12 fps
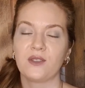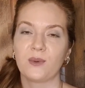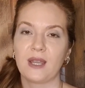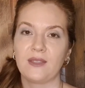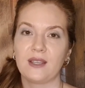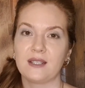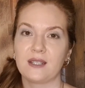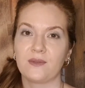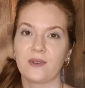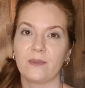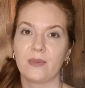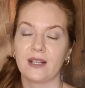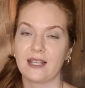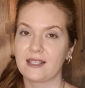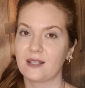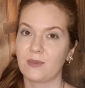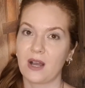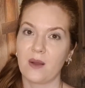the way that different police
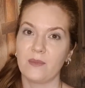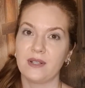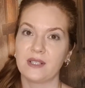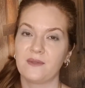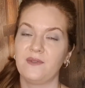departments